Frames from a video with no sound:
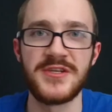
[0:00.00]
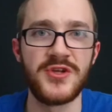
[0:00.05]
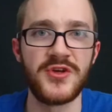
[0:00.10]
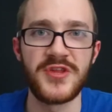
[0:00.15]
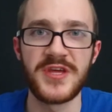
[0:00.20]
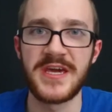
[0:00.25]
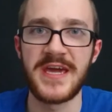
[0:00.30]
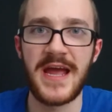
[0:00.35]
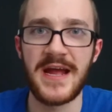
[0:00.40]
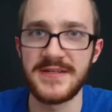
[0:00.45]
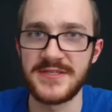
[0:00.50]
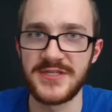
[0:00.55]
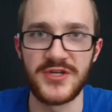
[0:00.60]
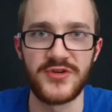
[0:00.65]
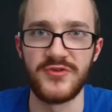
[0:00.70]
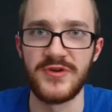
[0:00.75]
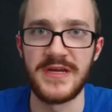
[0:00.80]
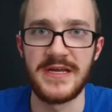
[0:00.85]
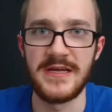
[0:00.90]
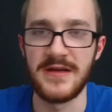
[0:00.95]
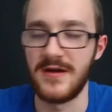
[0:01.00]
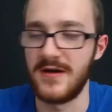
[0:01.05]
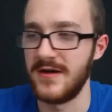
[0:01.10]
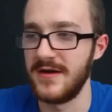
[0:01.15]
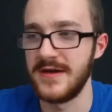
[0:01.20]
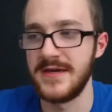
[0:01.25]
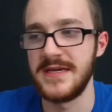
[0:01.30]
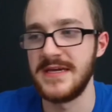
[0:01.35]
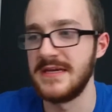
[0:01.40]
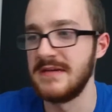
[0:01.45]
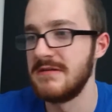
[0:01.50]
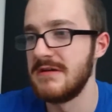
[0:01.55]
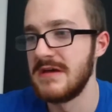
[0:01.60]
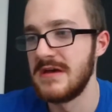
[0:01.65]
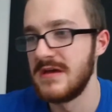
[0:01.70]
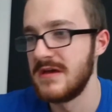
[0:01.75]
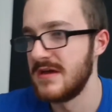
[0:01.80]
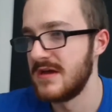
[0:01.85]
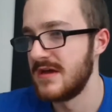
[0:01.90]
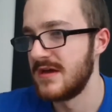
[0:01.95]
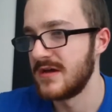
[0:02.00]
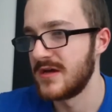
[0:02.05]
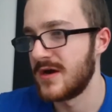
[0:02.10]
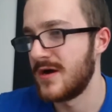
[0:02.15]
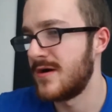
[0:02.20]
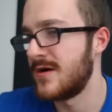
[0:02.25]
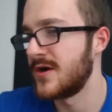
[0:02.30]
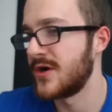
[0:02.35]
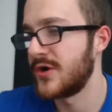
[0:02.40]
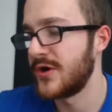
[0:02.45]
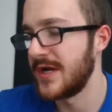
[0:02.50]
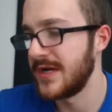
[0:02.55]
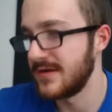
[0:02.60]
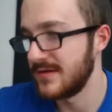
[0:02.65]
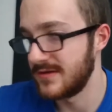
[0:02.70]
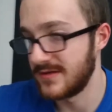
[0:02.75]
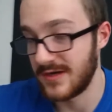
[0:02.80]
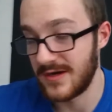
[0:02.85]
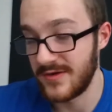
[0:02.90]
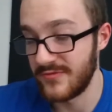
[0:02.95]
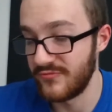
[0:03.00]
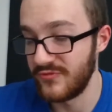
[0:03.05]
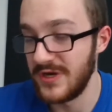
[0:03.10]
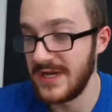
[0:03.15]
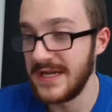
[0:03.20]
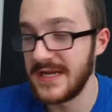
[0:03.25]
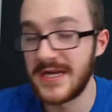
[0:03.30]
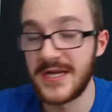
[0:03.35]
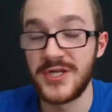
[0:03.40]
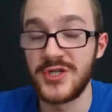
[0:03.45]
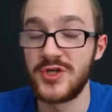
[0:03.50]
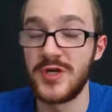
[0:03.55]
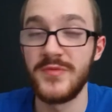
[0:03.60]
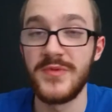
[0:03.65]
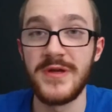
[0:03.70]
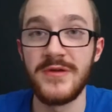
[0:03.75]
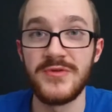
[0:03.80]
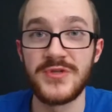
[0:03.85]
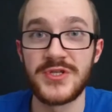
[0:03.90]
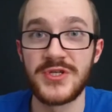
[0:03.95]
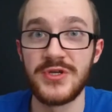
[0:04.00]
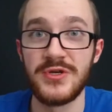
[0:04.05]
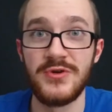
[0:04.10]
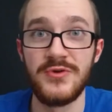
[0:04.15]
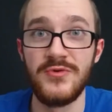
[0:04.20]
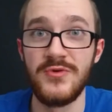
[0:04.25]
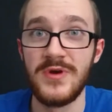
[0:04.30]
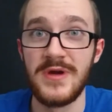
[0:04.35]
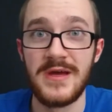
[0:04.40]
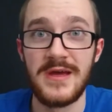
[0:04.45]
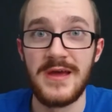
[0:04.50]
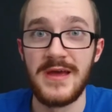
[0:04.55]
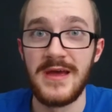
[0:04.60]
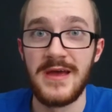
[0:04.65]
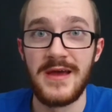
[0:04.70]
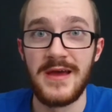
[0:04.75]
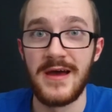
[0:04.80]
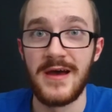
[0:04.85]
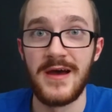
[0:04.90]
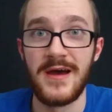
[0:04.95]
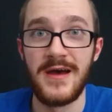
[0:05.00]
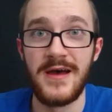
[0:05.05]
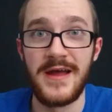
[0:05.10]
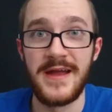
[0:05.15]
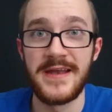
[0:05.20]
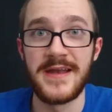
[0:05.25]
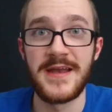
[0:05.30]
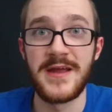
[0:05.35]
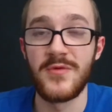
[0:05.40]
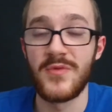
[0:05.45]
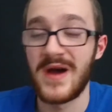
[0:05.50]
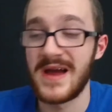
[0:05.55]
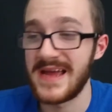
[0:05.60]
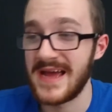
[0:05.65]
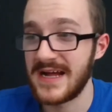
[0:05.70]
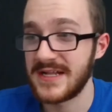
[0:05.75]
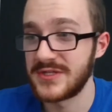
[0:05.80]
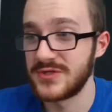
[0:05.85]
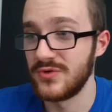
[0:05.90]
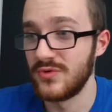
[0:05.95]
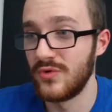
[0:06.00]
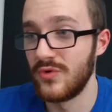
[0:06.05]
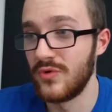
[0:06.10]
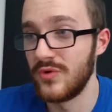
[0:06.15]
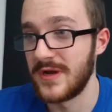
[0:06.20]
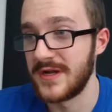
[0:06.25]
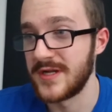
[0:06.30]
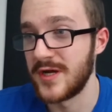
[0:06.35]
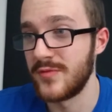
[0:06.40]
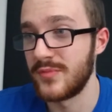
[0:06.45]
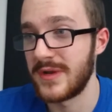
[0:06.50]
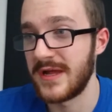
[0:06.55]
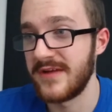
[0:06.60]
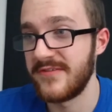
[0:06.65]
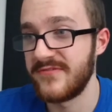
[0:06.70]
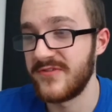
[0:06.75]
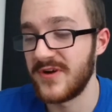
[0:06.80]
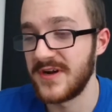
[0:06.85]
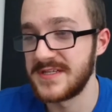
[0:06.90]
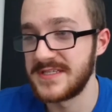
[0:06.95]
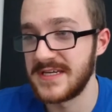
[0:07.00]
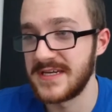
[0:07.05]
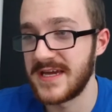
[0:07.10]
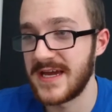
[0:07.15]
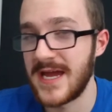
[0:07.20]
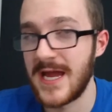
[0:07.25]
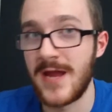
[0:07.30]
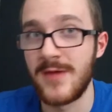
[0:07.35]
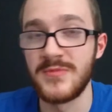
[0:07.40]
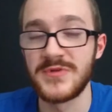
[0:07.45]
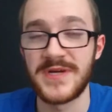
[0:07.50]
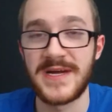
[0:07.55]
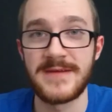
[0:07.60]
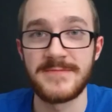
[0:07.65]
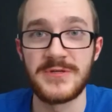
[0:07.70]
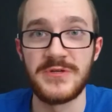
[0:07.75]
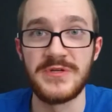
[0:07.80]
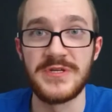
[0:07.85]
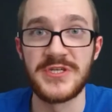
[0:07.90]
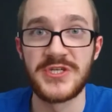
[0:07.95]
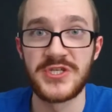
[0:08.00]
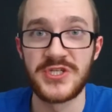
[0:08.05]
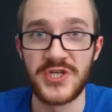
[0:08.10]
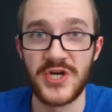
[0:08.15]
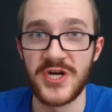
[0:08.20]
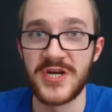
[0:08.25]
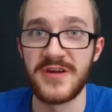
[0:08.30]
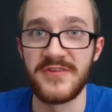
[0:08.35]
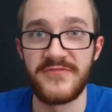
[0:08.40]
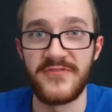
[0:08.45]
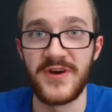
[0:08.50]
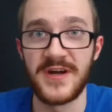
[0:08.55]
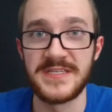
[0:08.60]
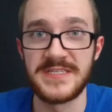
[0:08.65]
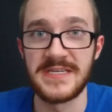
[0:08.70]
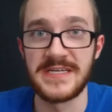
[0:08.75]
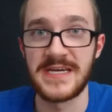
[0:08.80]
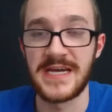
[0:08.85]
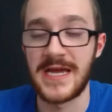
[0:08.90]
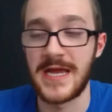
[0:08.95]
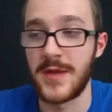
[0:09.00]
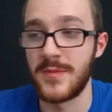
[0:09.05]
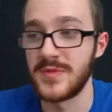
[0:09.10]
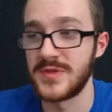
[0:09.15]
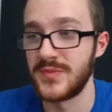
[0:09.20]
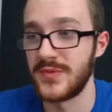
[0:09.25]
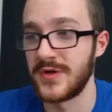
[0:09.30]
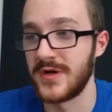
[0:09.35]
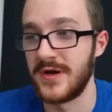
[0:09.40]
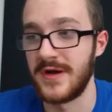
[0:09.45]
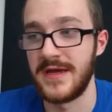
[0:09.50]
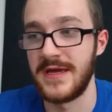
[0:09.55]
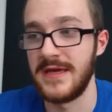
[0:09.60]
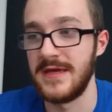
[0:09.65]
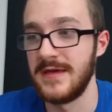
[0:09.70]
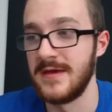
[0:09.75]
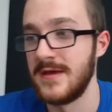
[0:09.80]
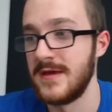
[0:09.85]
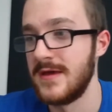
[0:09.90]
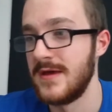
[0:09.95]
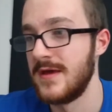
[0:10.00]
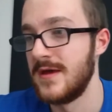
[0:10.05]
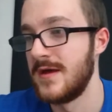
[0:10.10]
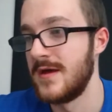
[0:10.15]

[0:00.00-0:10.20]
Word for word: is another category I can't can't really contribute to uh, in any way at all. I don't play fighting games. I absolutely suck at fighting games, but I